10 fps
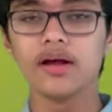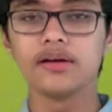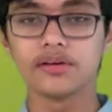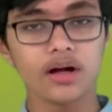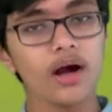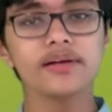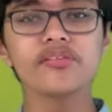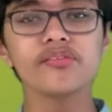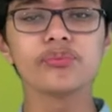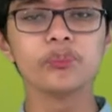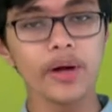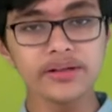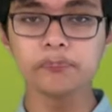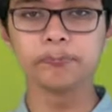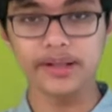Regardless of where
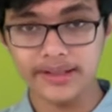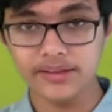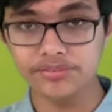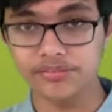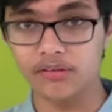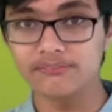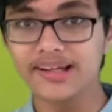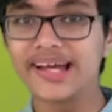you bring it from,